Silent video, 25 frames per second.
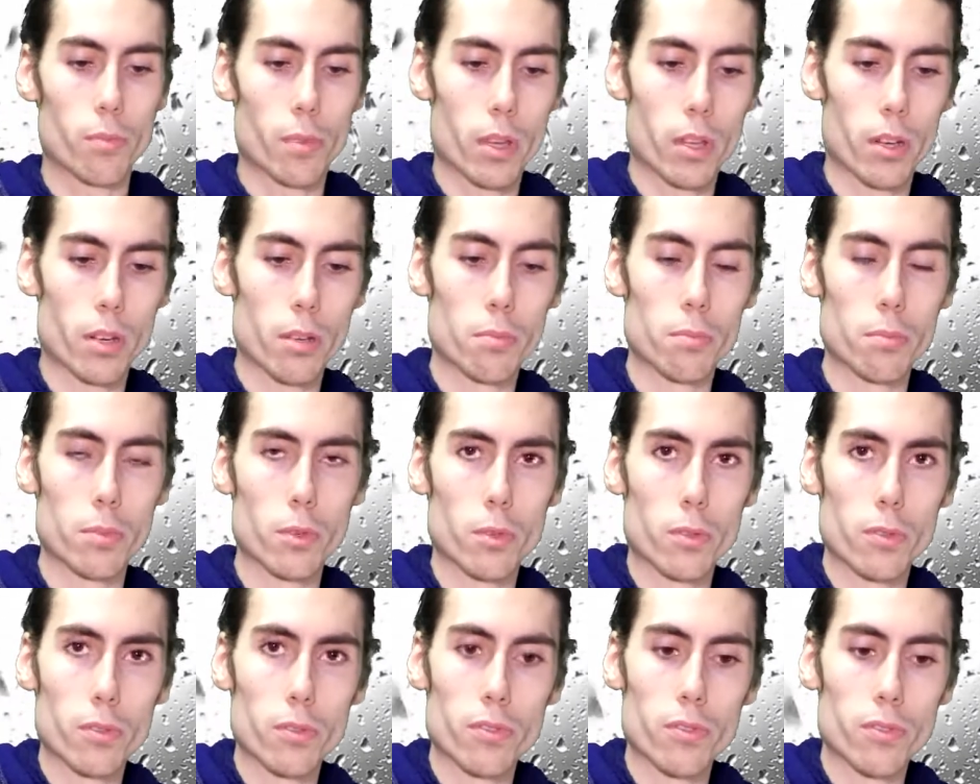And I'll
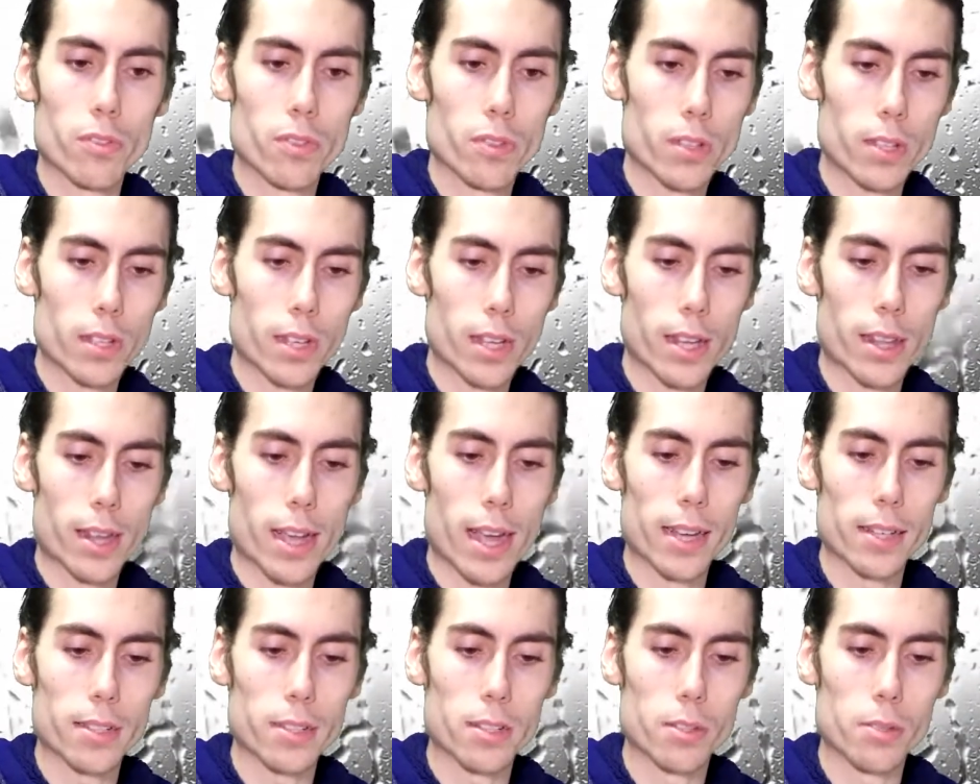move
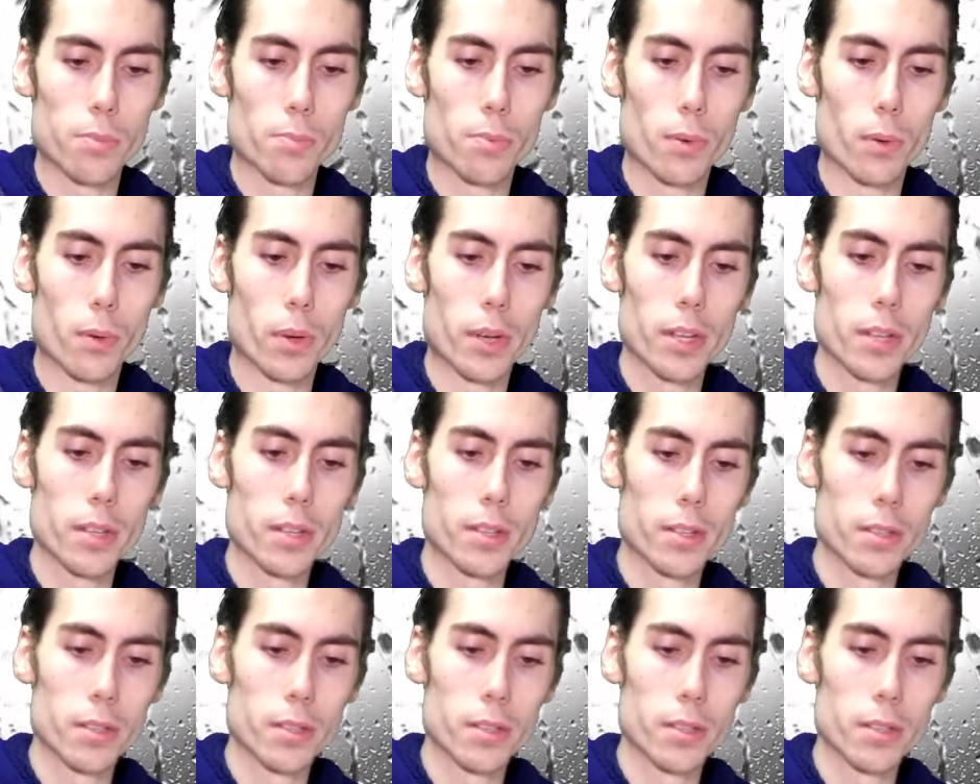Galactus Boy.